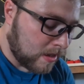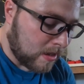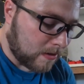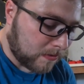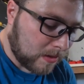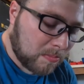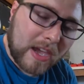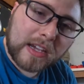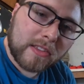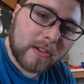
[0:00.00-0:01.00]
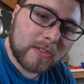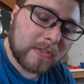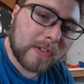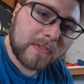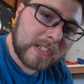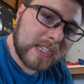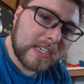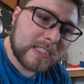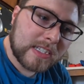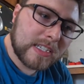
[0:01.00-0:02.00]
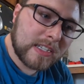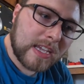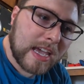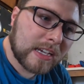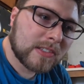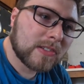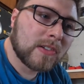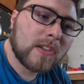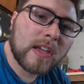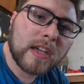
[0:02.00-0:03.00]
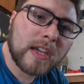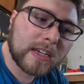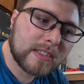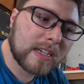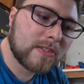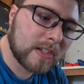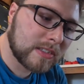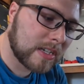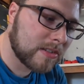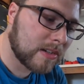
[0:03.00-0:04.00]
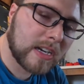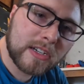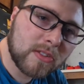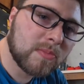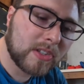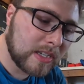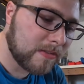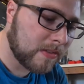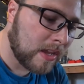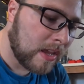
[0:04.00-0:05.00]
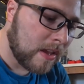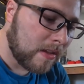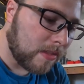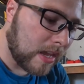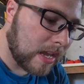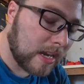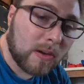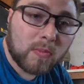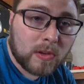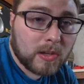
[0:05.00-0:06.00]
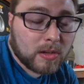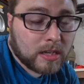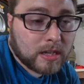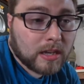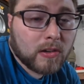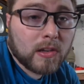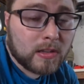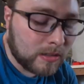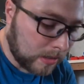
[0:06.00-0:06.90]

if you impact those, if it fatigues the end of the axle, etc., etc., and I do believe that it could.